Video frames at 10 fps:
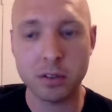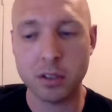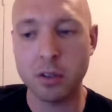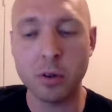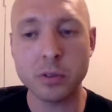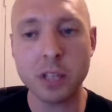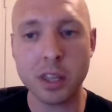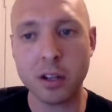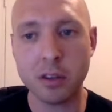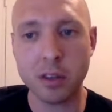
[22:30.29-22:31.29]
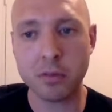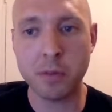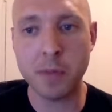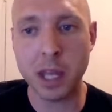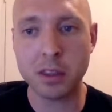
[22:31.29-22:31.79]
Those, I think, are the
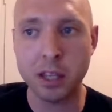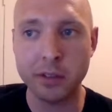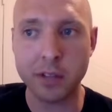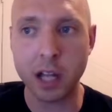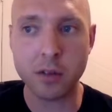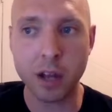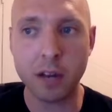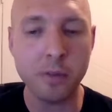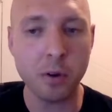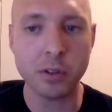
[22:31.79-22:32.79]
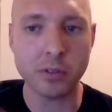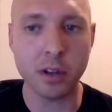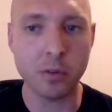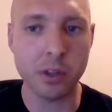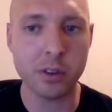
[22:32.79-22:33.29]
three main things that I try to focus
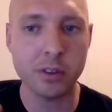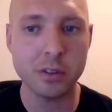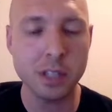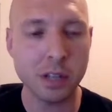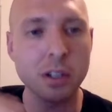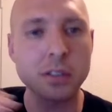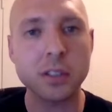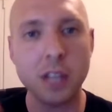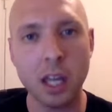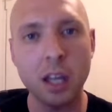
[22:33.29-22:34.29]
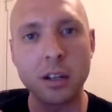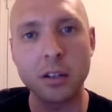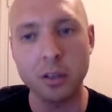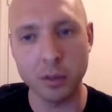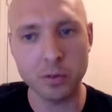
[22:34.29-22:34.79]
on with secrets and
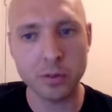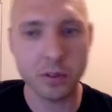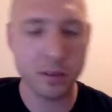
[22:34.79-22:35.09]
clues.